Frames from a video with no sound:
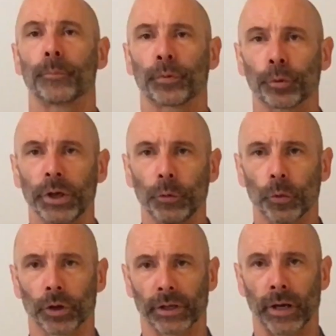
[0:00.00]
pre
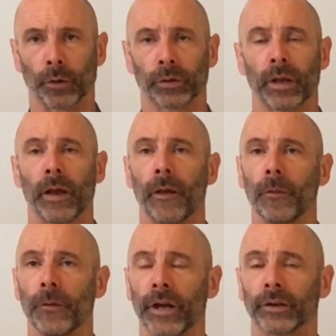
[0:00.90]
workout,
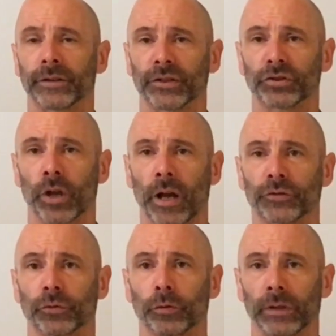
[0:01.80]
their
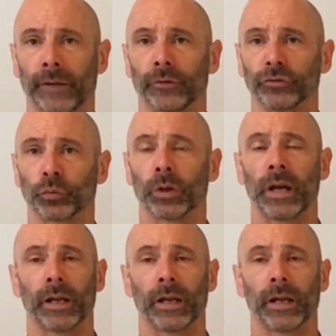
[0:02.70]
testosterone levels were